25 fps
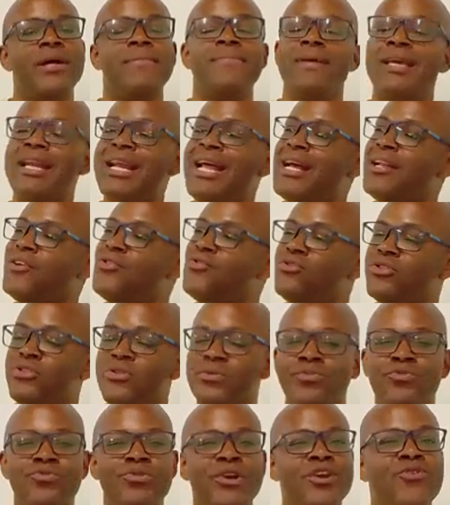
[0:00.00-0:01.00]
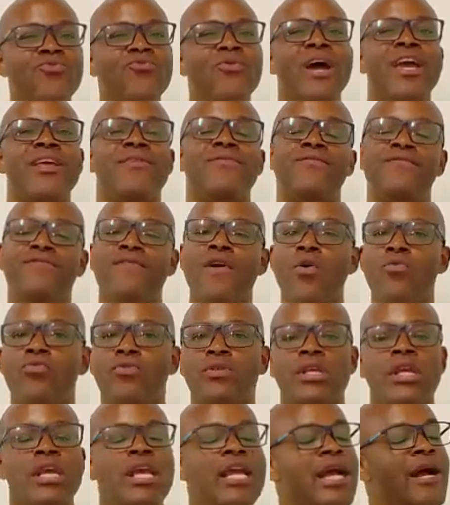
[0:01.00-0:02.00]
I mean, I know some great white
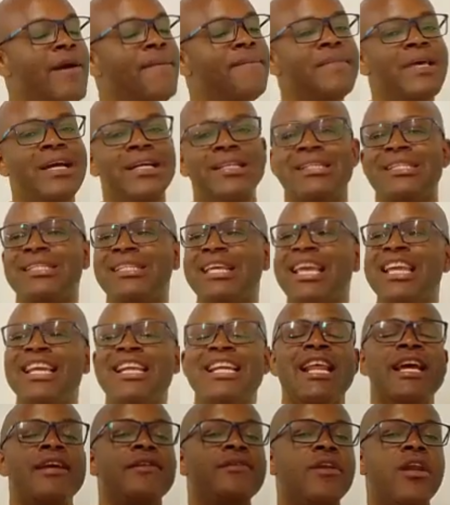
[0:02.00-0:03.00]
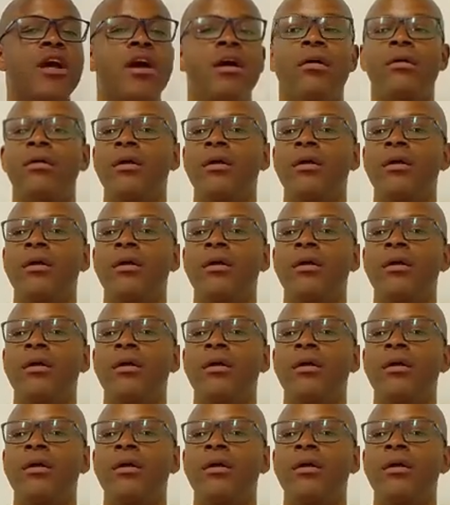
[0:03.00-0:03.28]
folks. I'm not saying that,